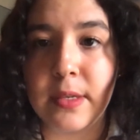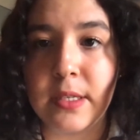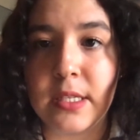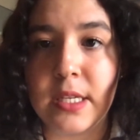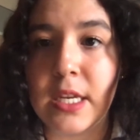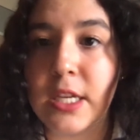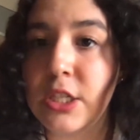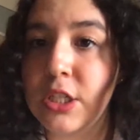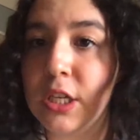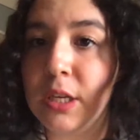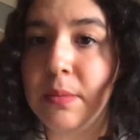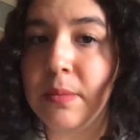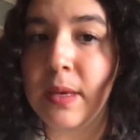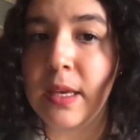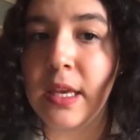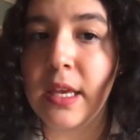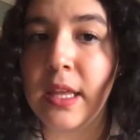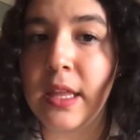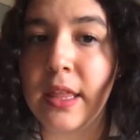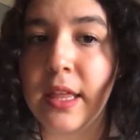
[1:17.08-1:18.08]
Teaching
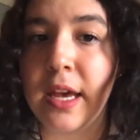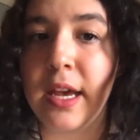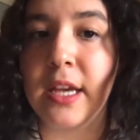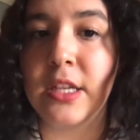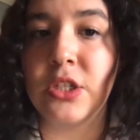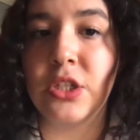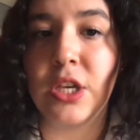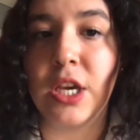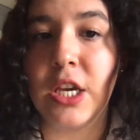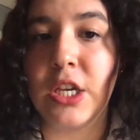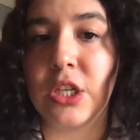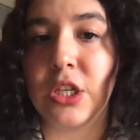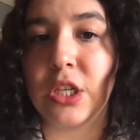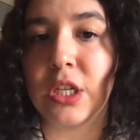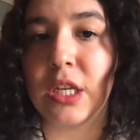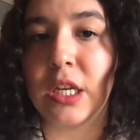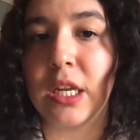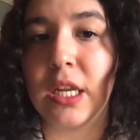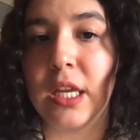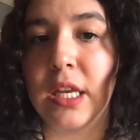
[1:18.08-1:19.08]
me that
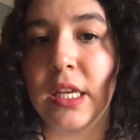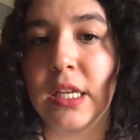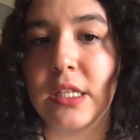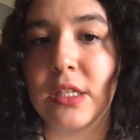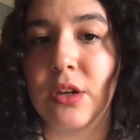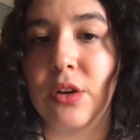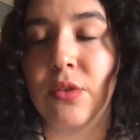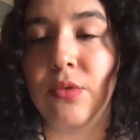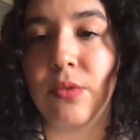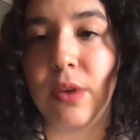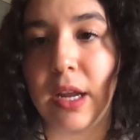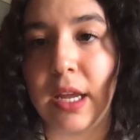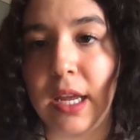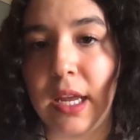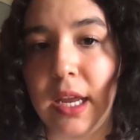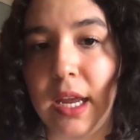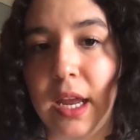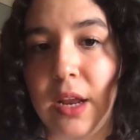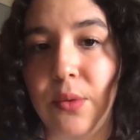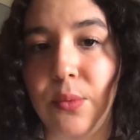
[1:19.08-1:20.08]
education is a
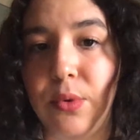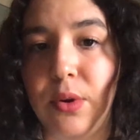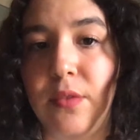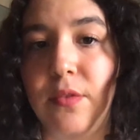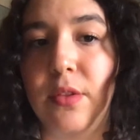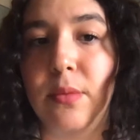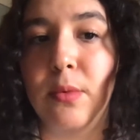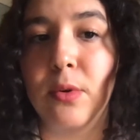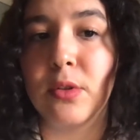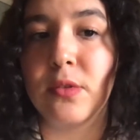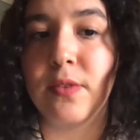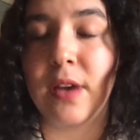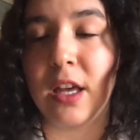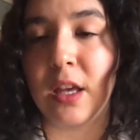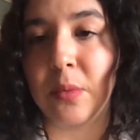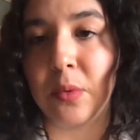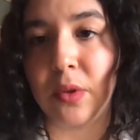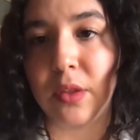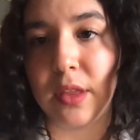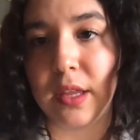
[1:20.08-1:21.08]
right and one of the most
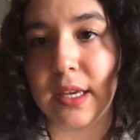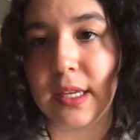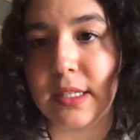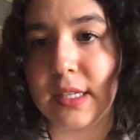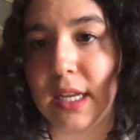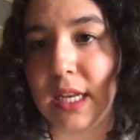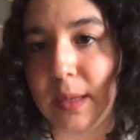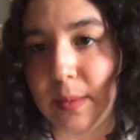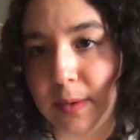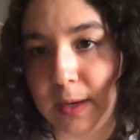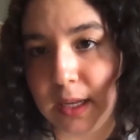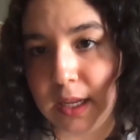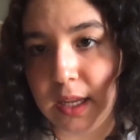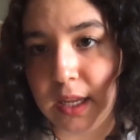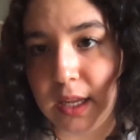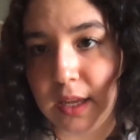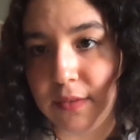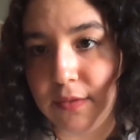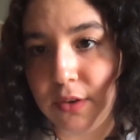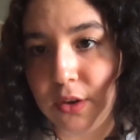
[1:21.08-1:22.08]
valuable things anybody
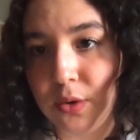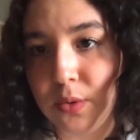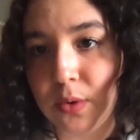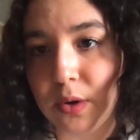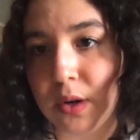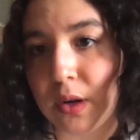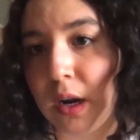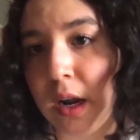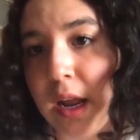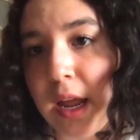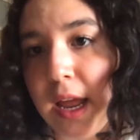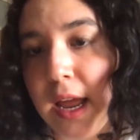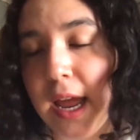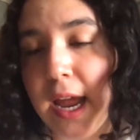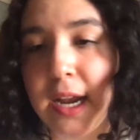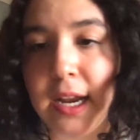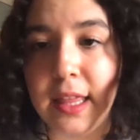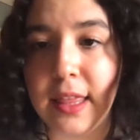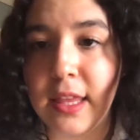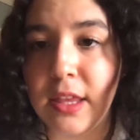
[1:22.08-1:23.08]
can give you, or
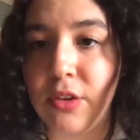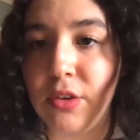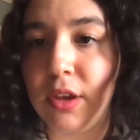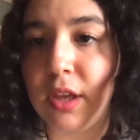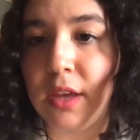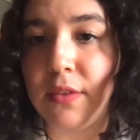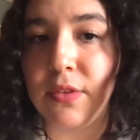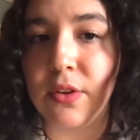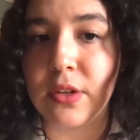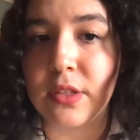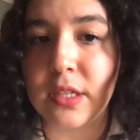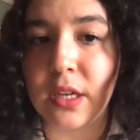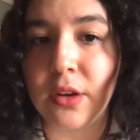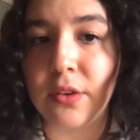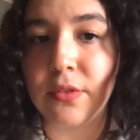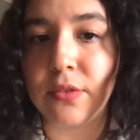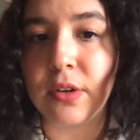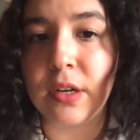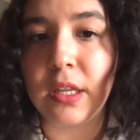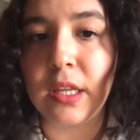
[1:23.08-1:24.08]
anything you can give
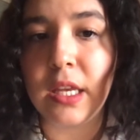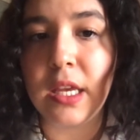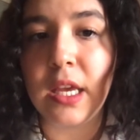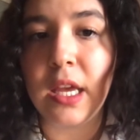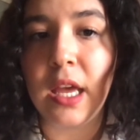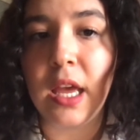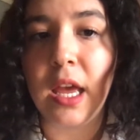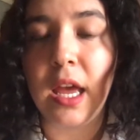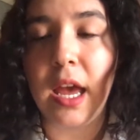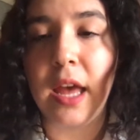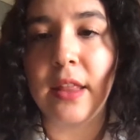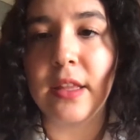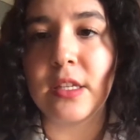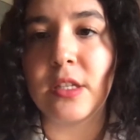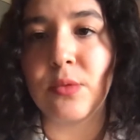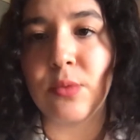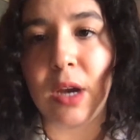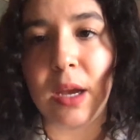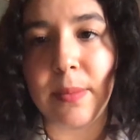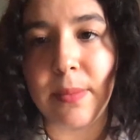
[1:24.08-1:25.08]
yourself, really. And this
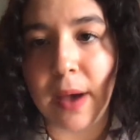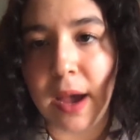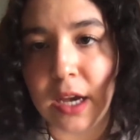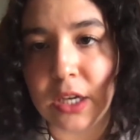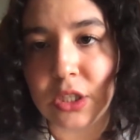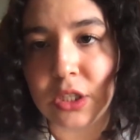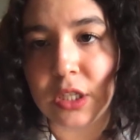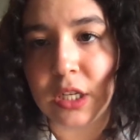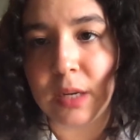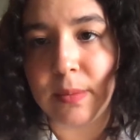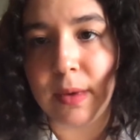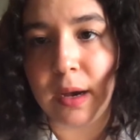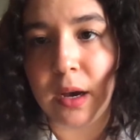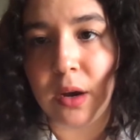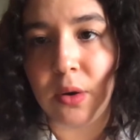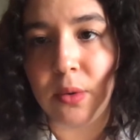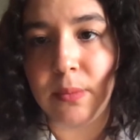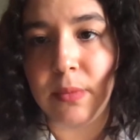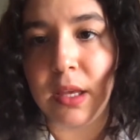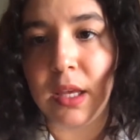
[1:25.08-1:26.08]
is why I'm passionate
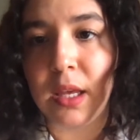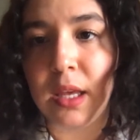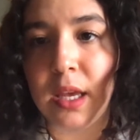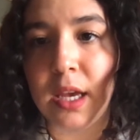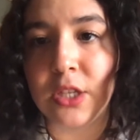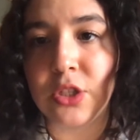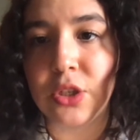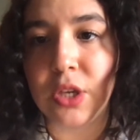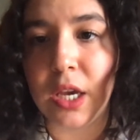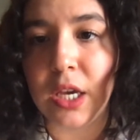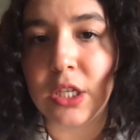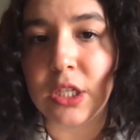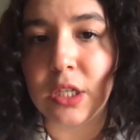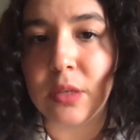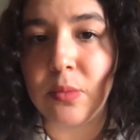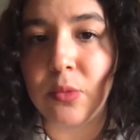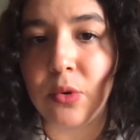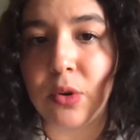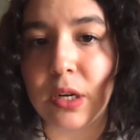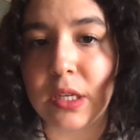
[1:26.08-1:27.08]
about making
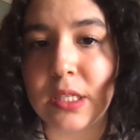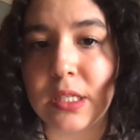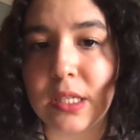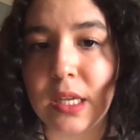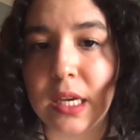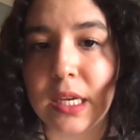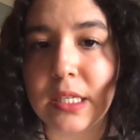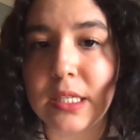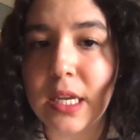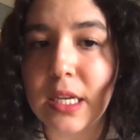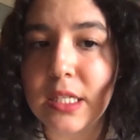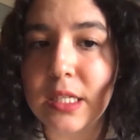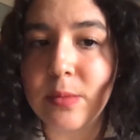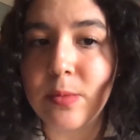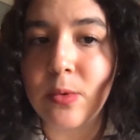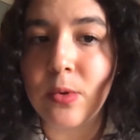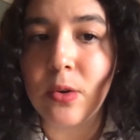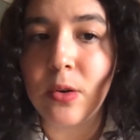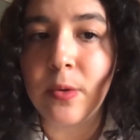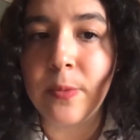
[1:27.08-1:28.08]
education more
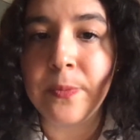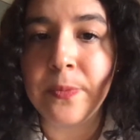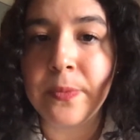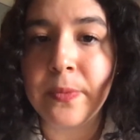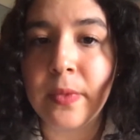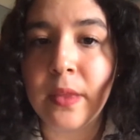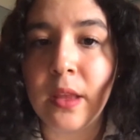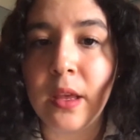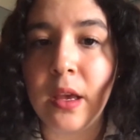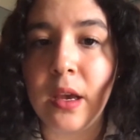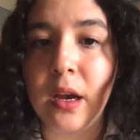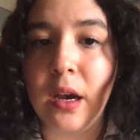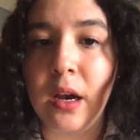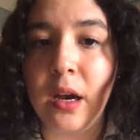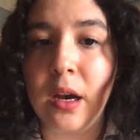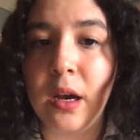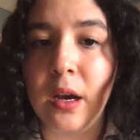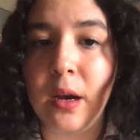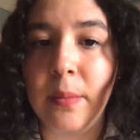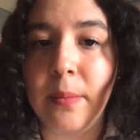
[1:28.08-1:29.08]
accessible,
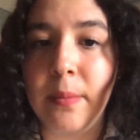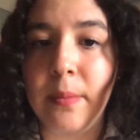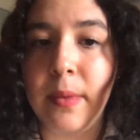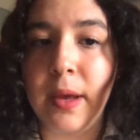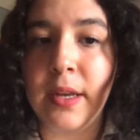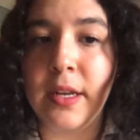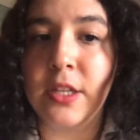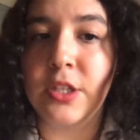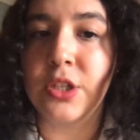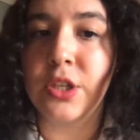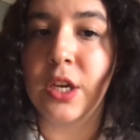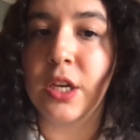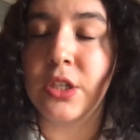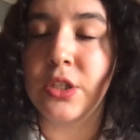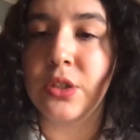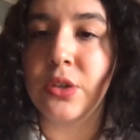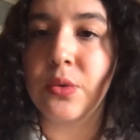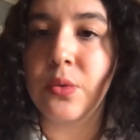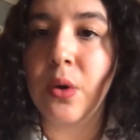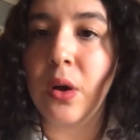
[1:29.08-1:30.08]
and
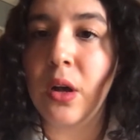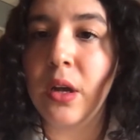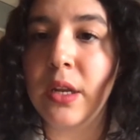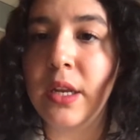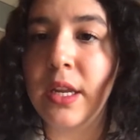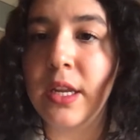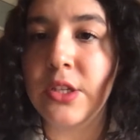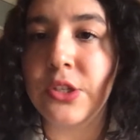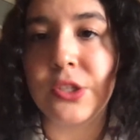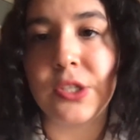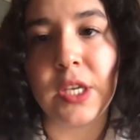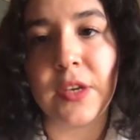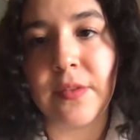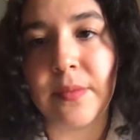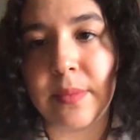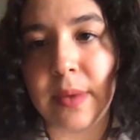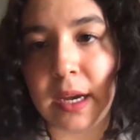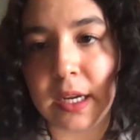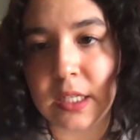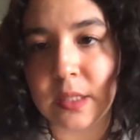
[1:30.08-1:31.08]
education equality, and just
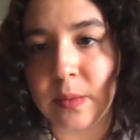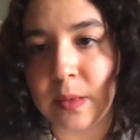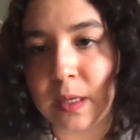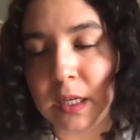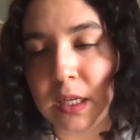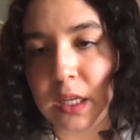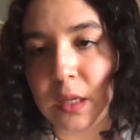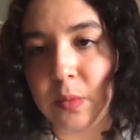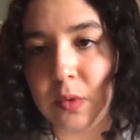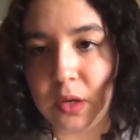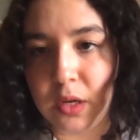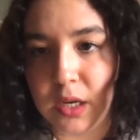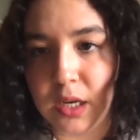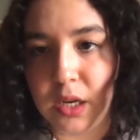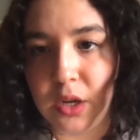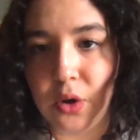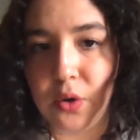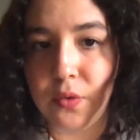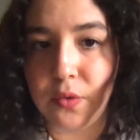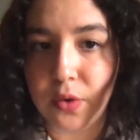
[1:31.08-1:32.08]
giving back to my
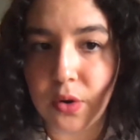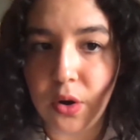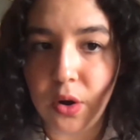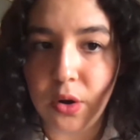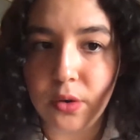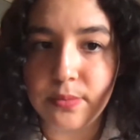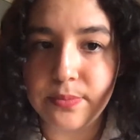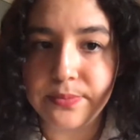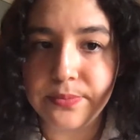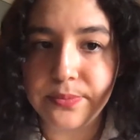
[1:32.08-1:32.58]
community overall.